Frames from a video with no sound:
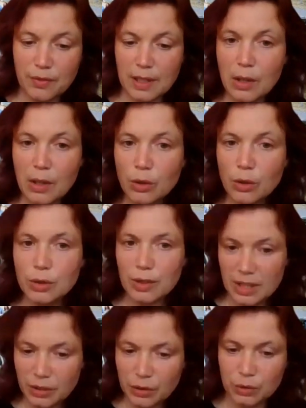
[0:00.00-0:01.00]
local
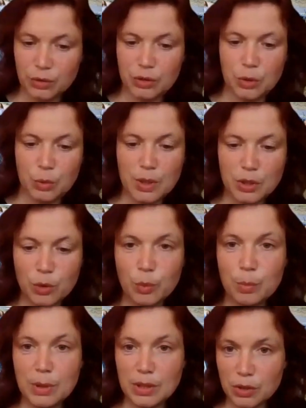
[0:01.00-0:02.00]
issues which
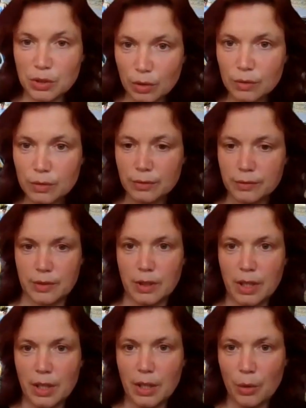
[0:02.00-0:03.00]
should be solved
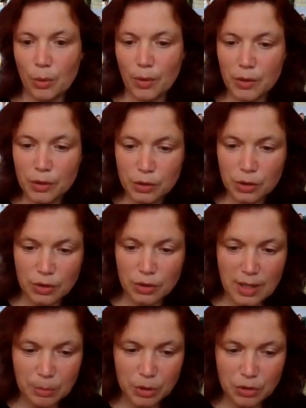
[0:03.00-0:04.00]
with such a
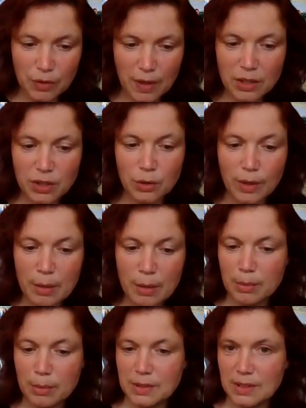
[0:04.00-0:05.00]
demonstration or
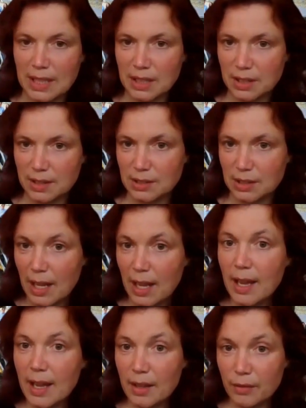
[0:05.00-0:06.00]
implementations.
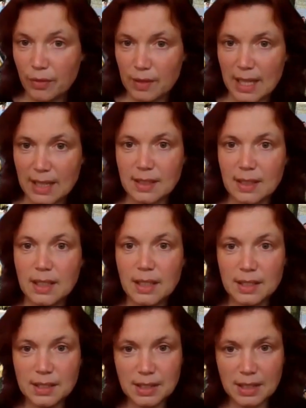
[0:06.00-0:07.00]
And for that,
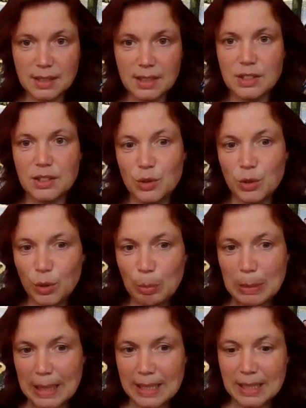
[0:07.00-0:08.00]
cities do
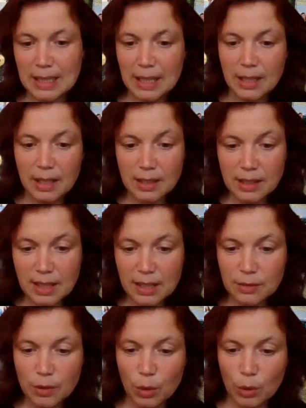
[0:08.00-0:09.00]
play a key
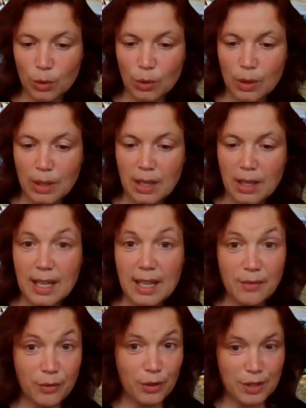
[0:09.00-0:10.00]
role.
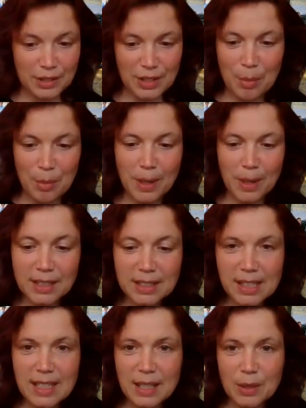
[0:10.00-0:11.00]
And for an example, I
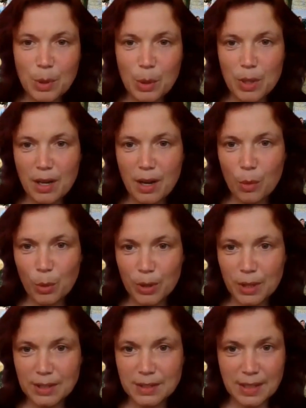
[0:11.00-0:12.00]
see that when we are
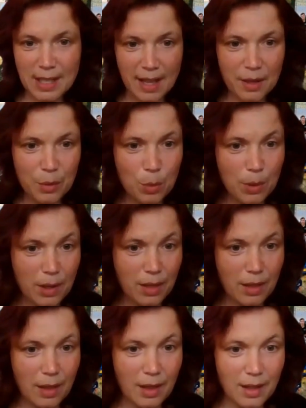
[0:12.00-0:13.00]
working together with,
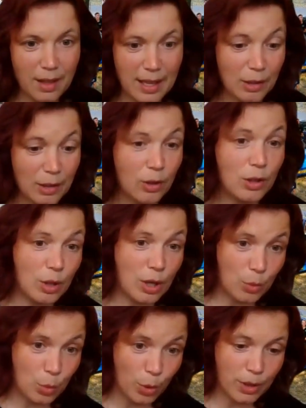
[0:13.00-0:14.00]

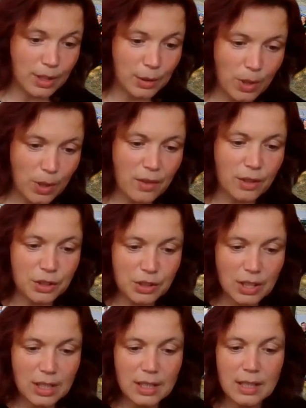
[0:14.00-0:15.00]
or working with, or
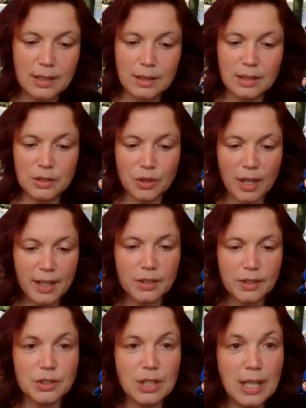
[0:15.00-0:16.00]
see the
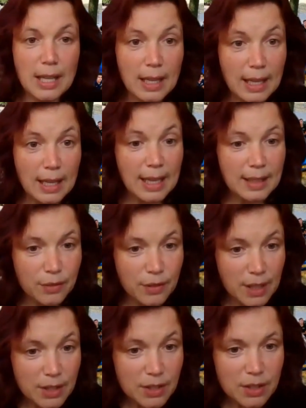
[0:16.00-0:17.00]
trials at, for
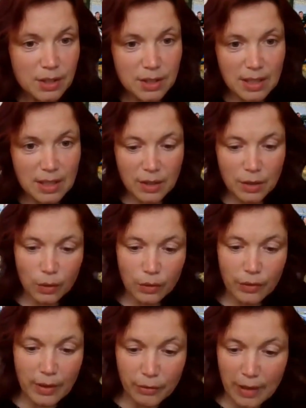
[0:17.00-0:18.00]
instance, the city
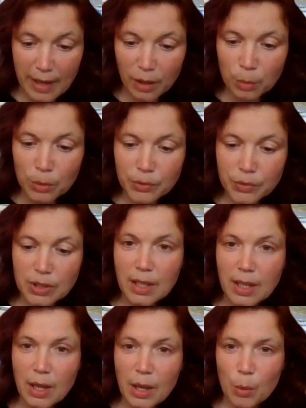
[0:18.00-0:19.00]
of Helmond,
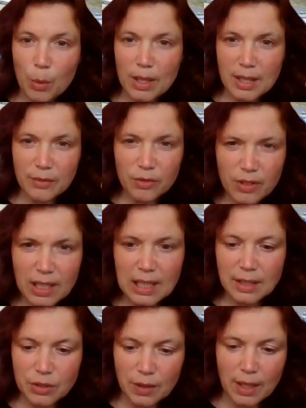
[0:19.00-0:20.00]
where they
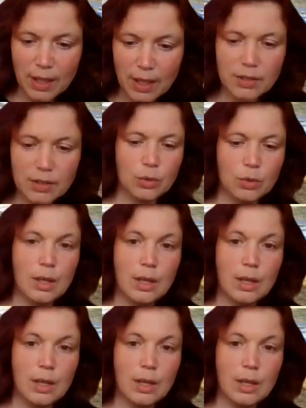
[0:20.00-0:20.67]
really try to